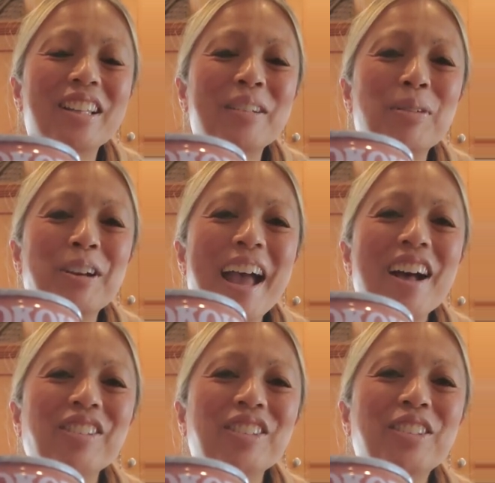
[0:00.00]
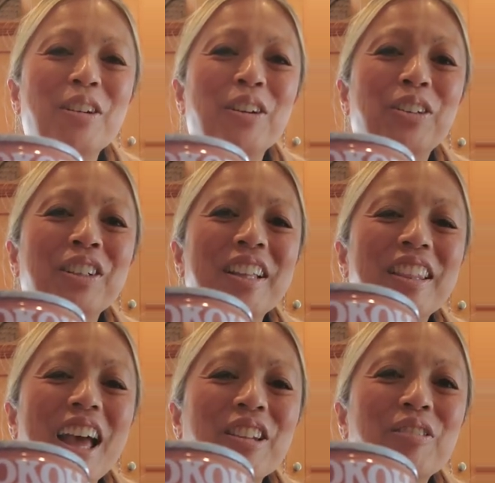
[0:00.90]
pronounce, so
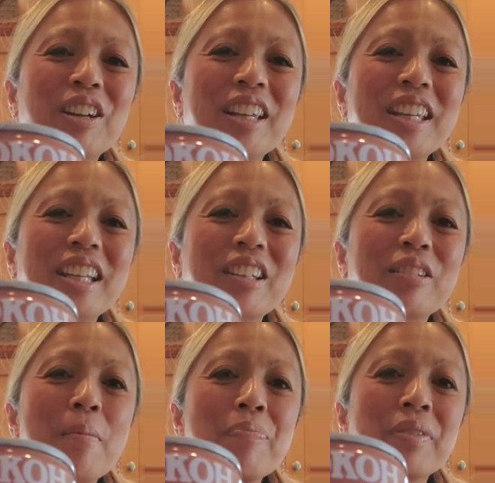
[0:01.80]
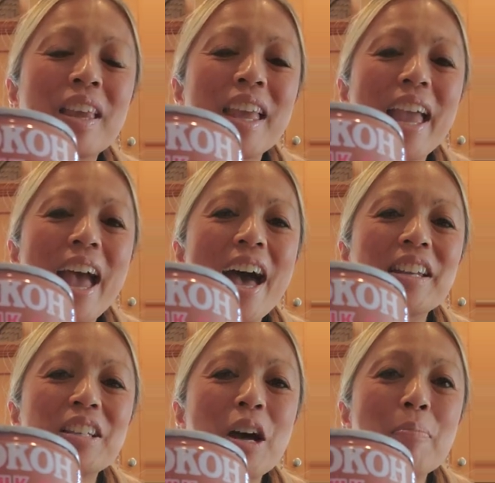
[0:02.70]
that's what it is.
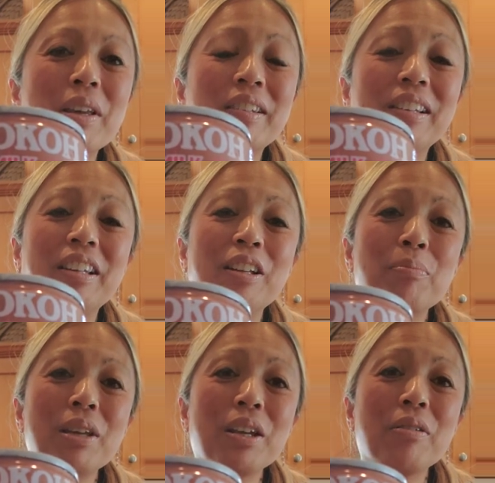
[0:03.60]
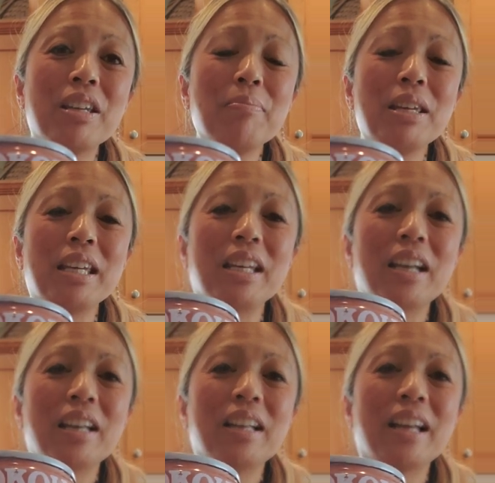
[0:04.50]
And it's a little bit
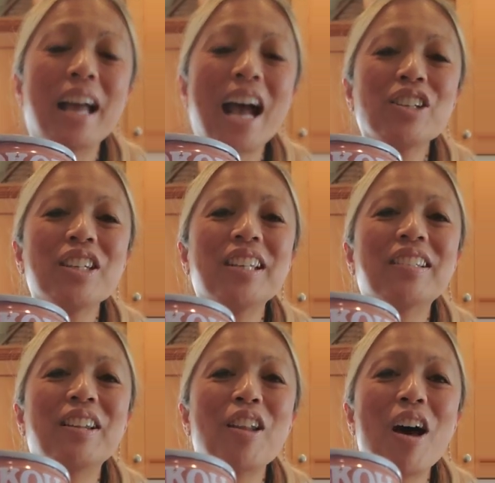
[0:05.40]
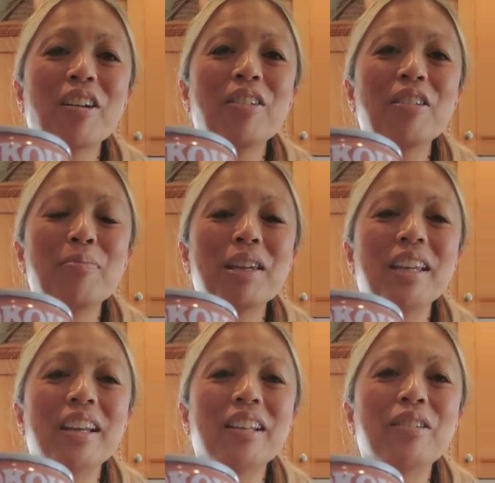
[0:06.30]
creamy. Actually, it's a lot
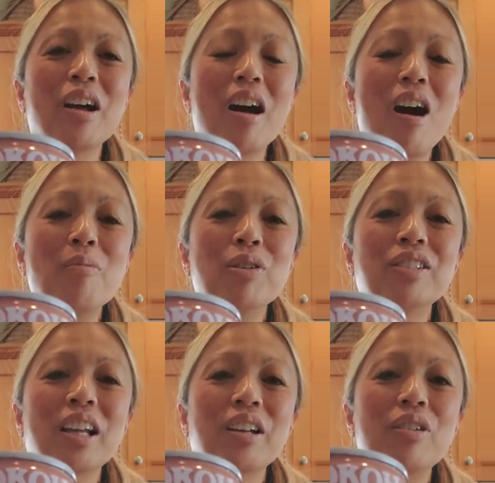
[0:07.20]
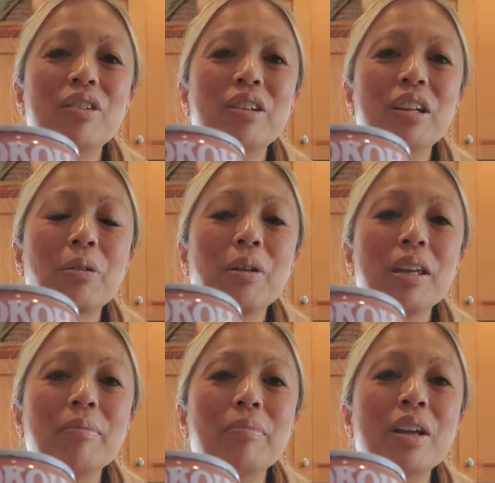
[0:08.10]
creamy. It's almost like coconut
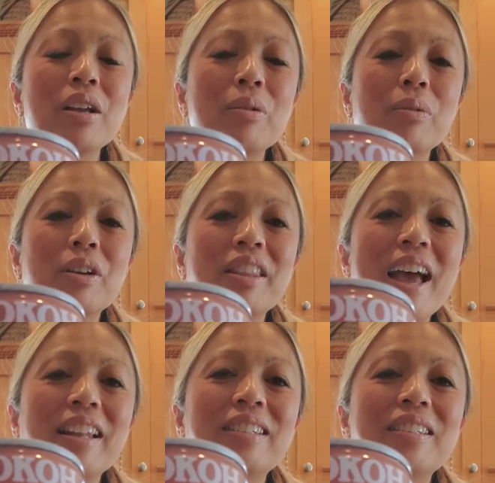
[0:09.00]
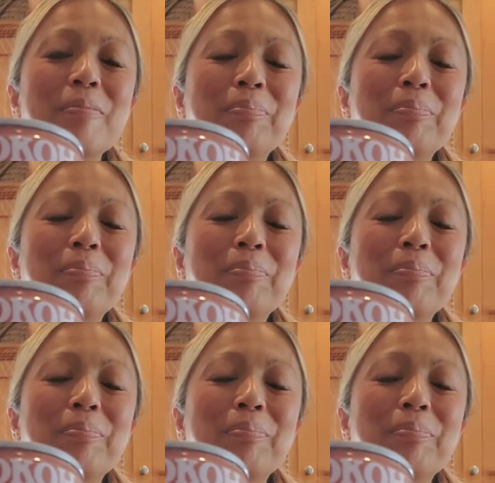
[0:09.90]
cream, but that's